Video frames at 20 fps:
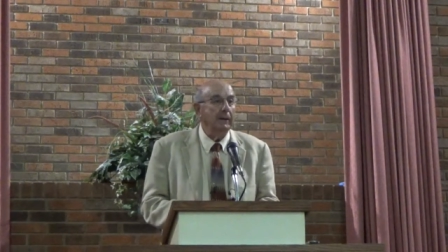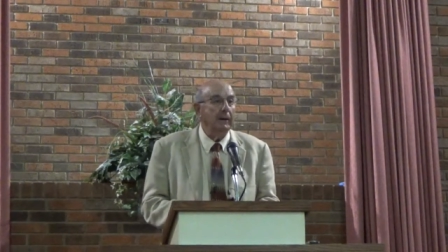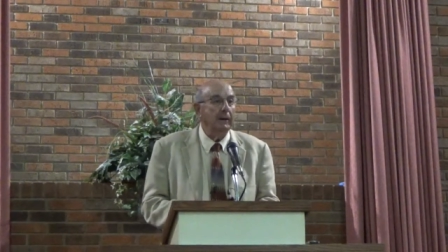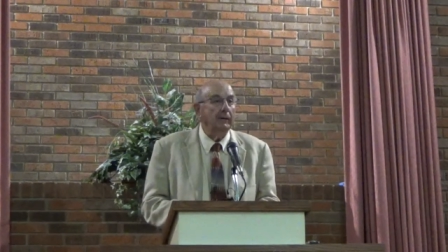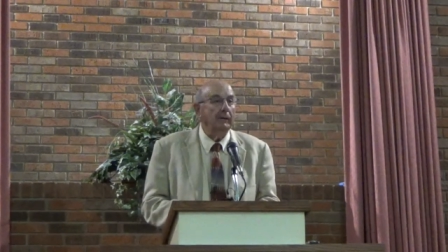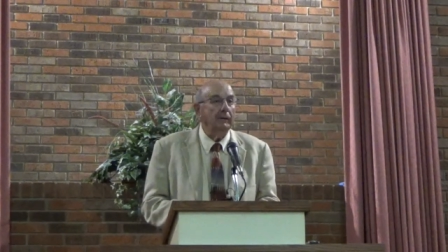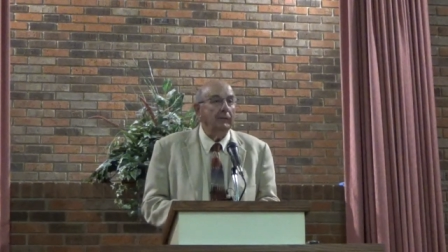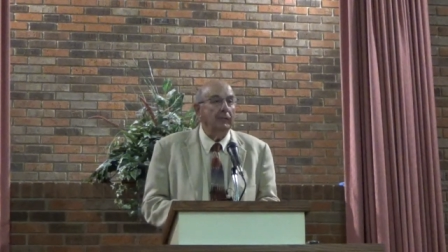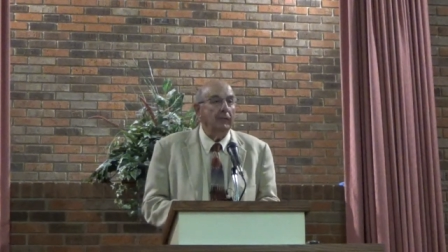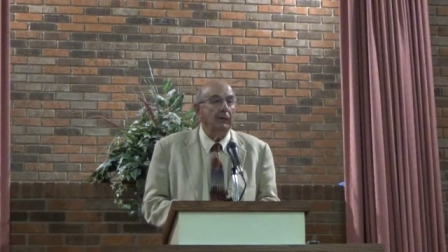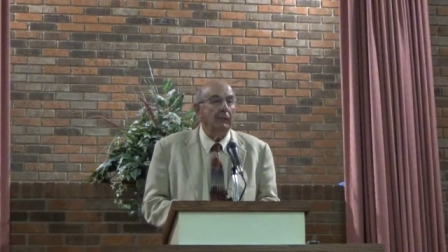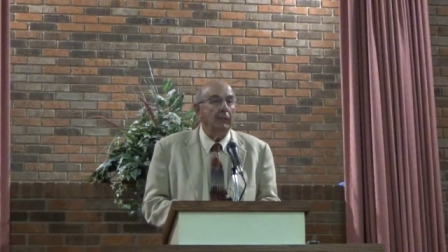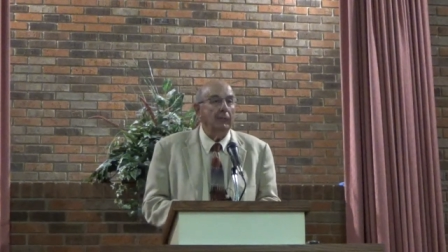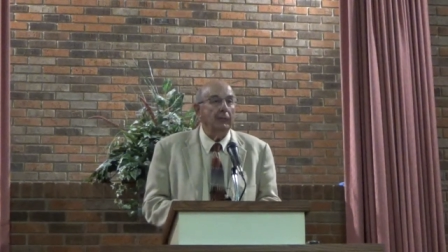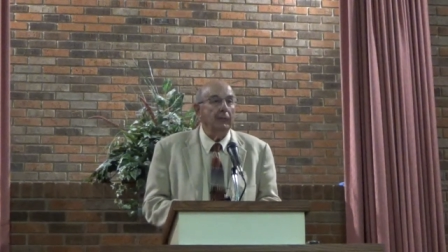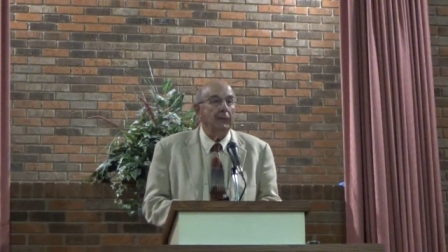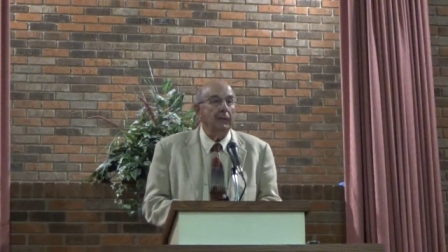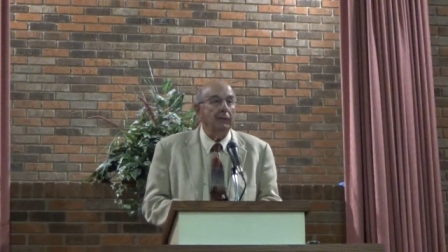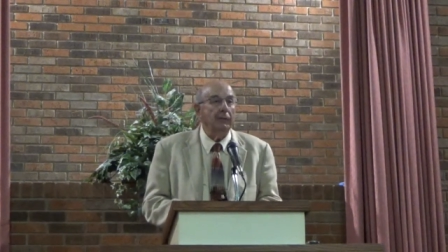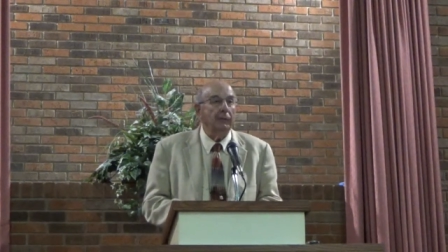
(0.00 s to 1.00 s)
and some
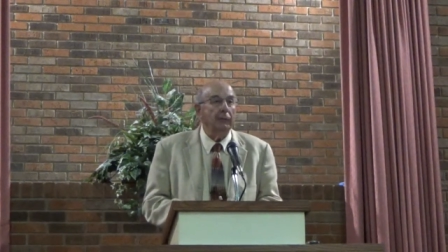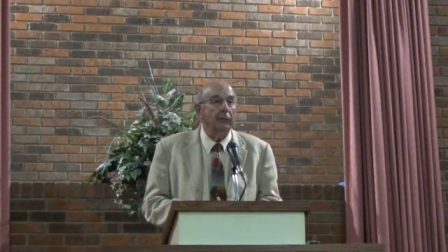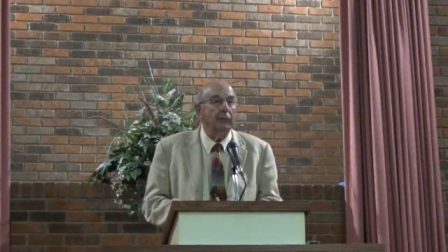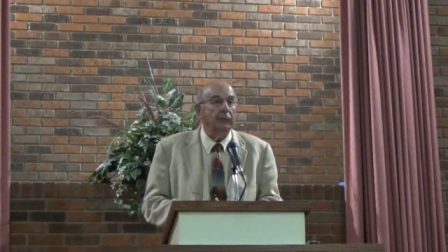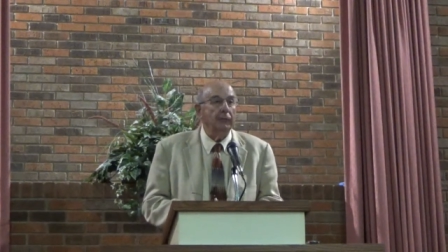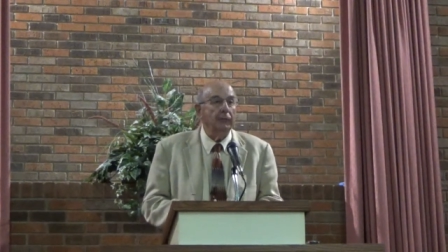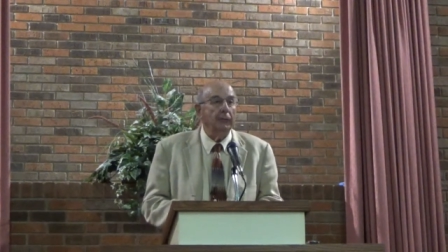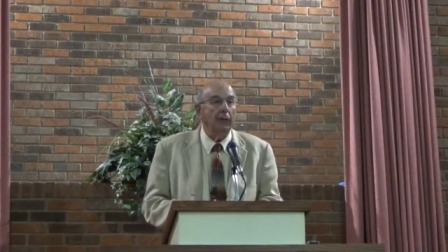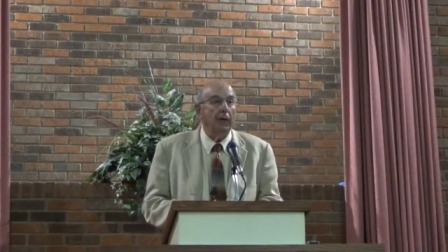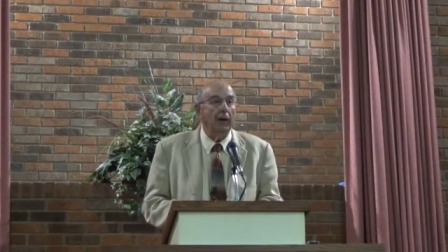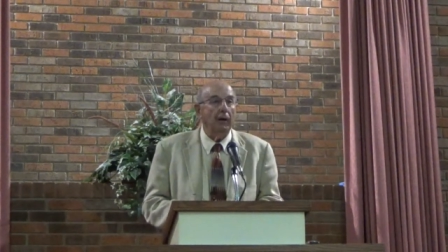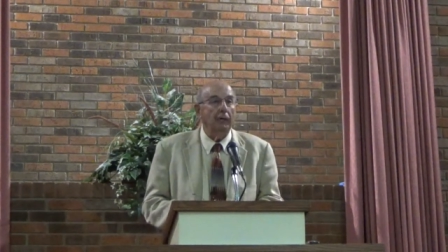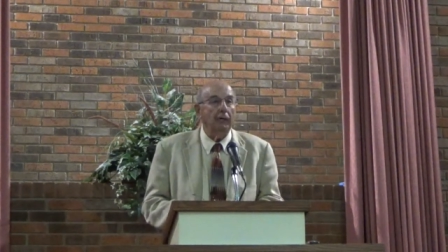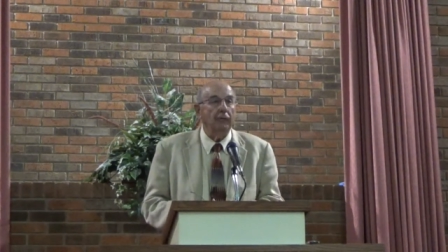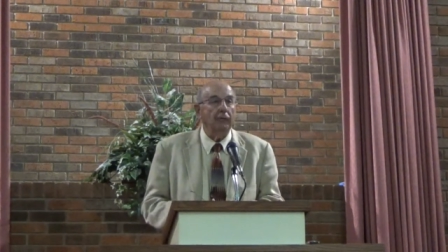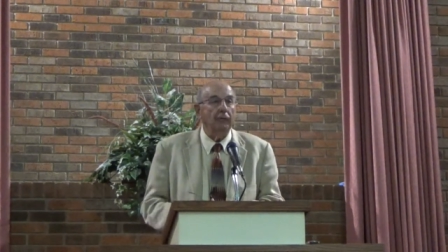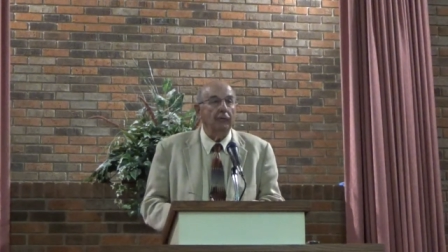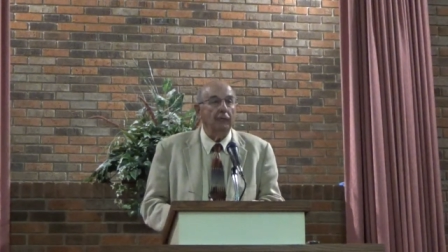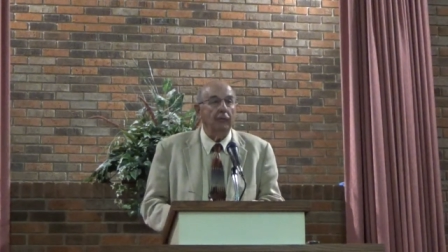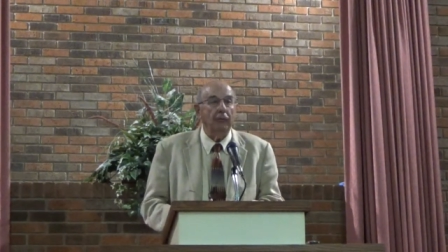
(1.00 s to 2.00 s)
of the men are do
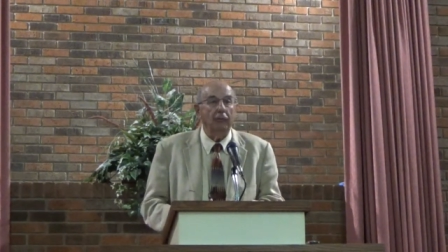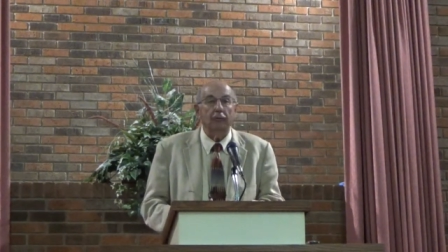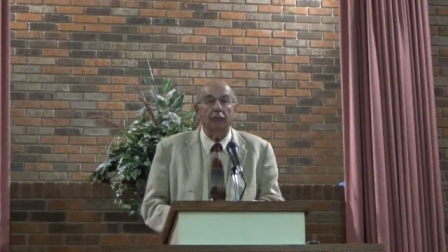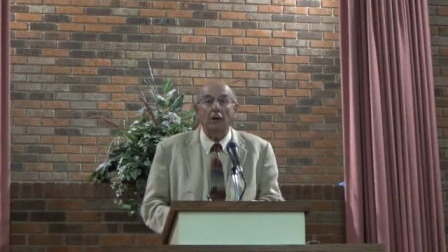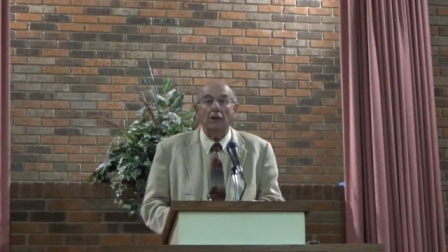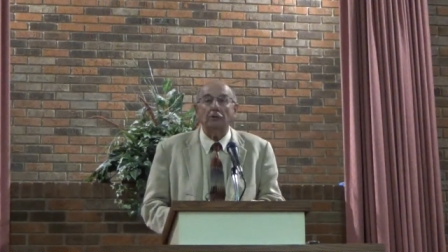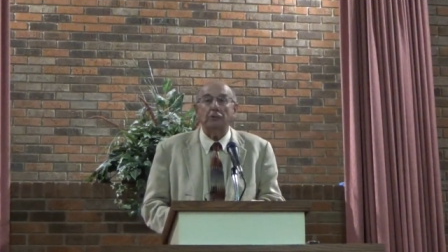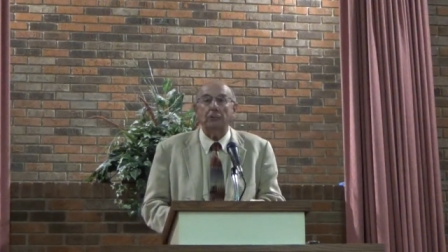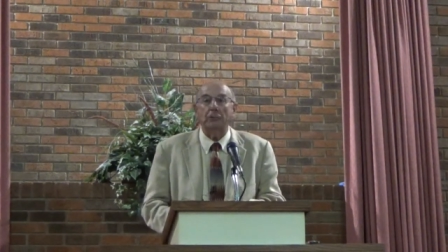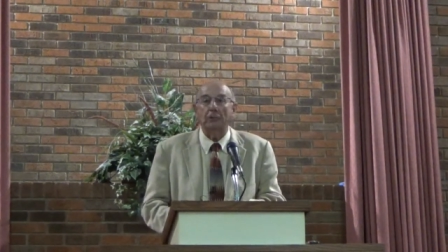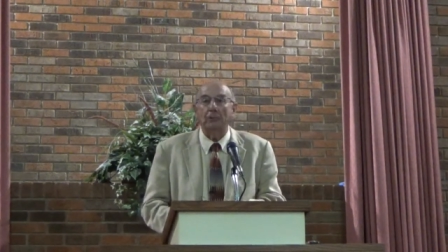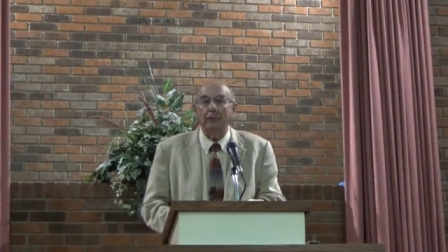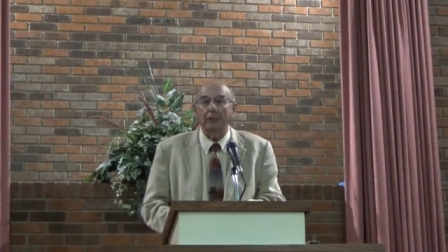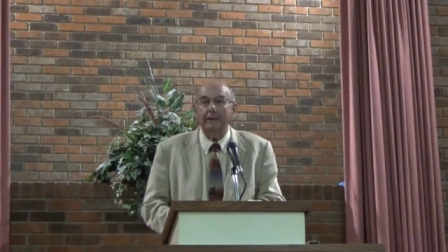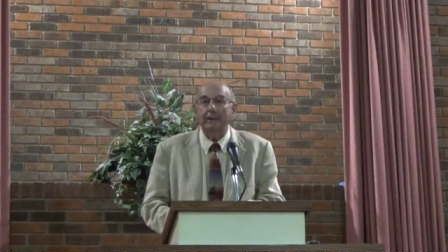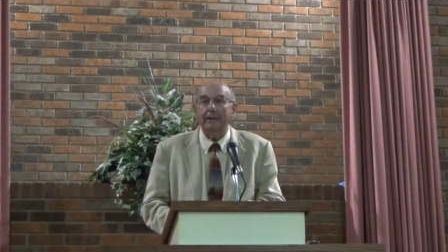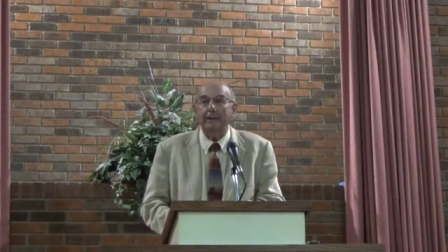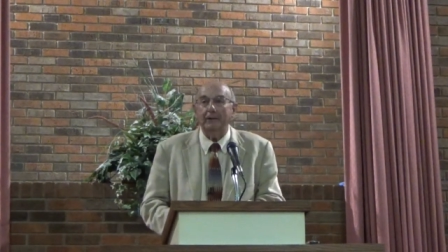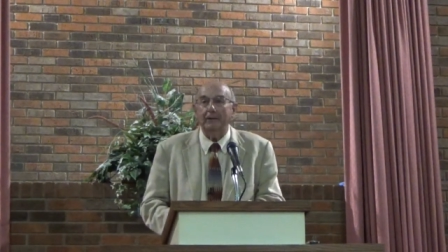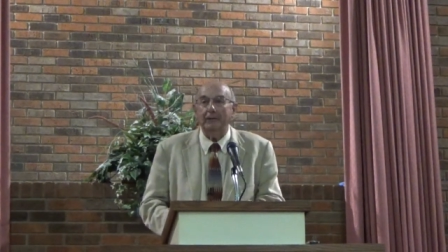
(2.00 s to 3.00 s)
not feel comfortable
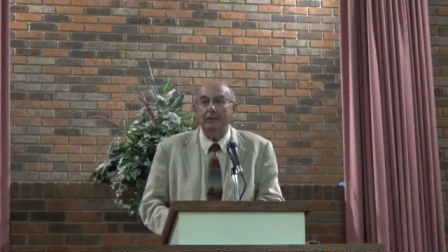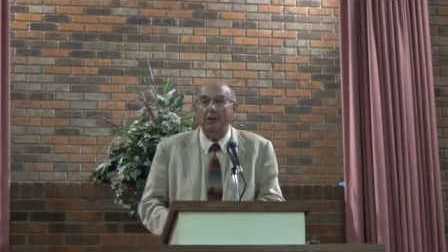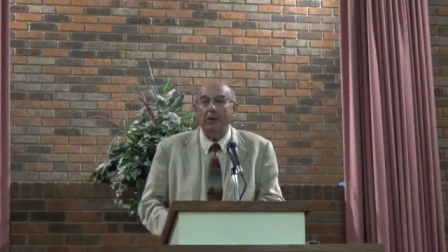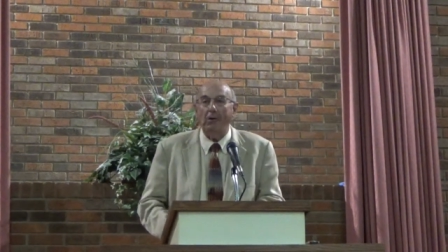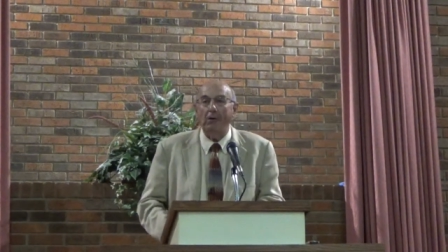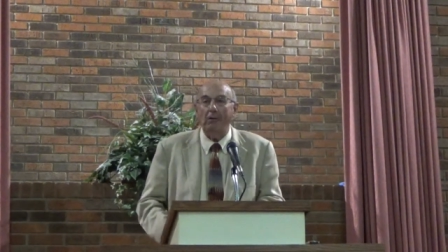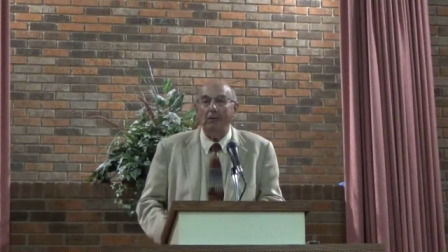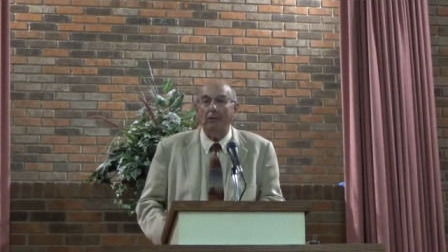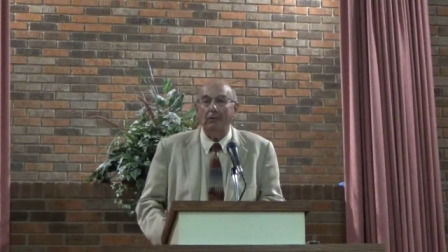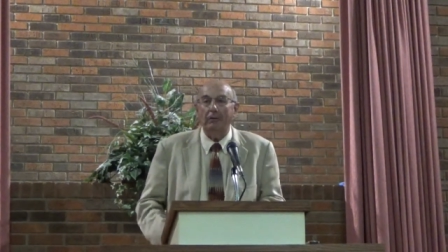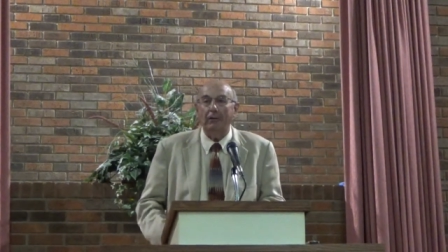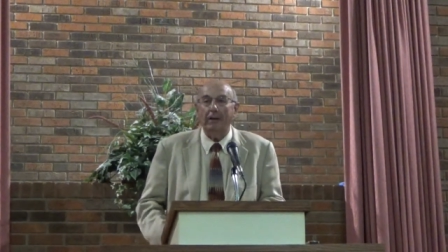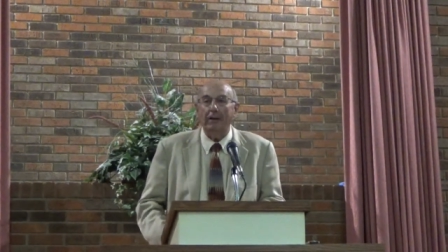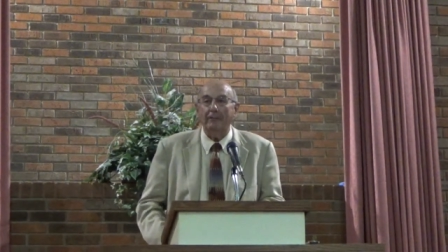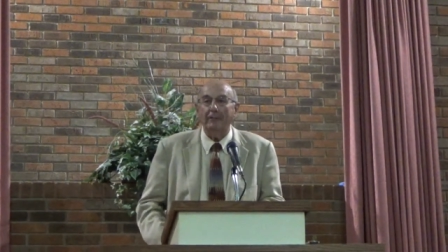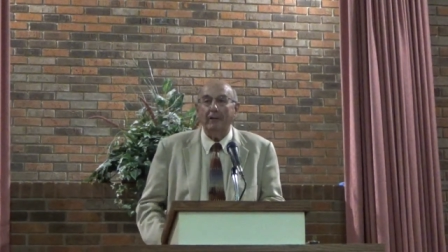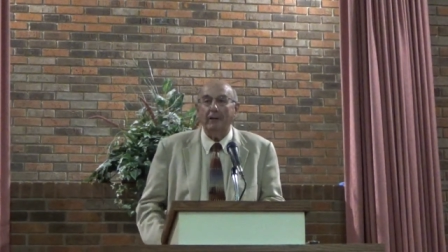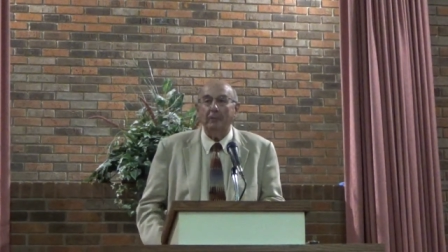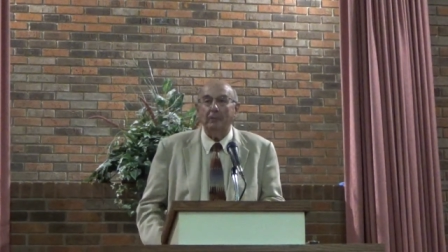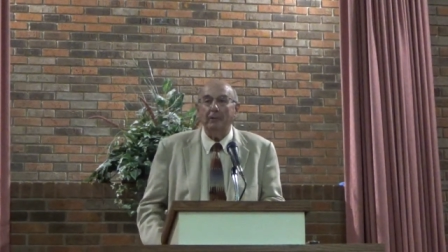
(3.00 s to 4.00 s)
leading a song or
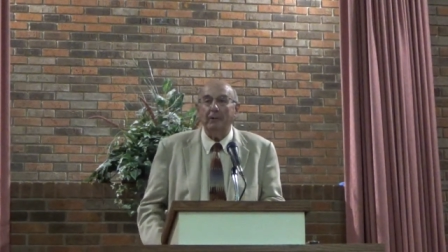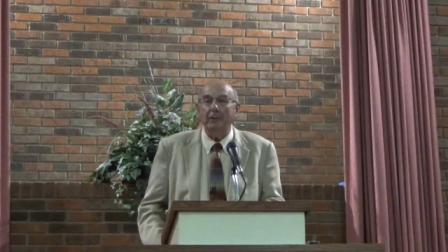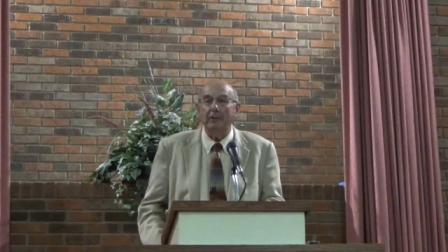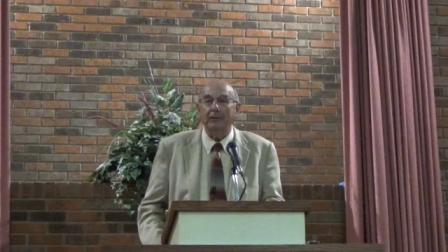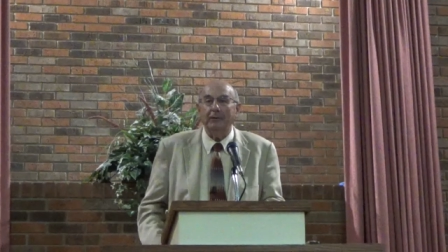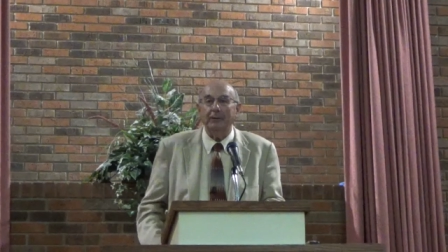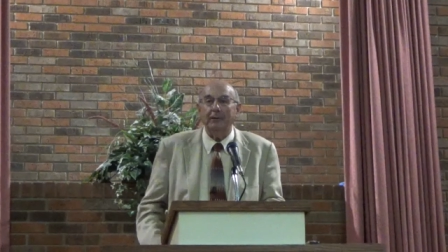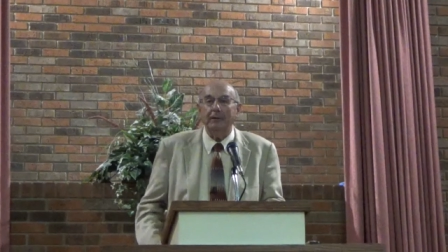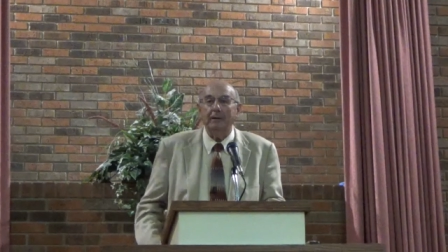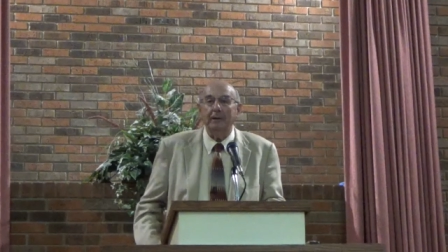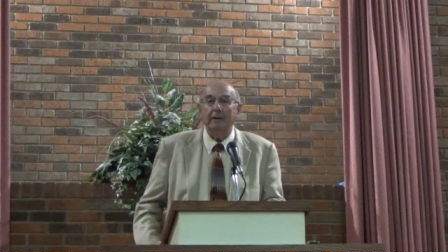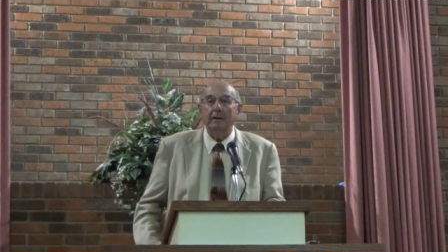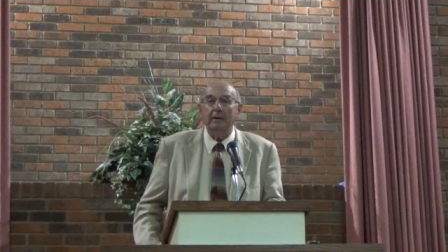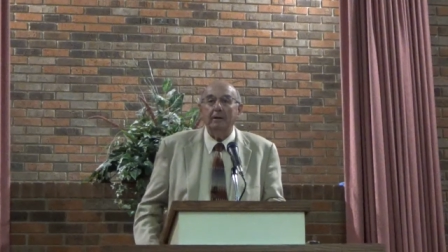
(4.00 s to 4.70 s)
have that ability,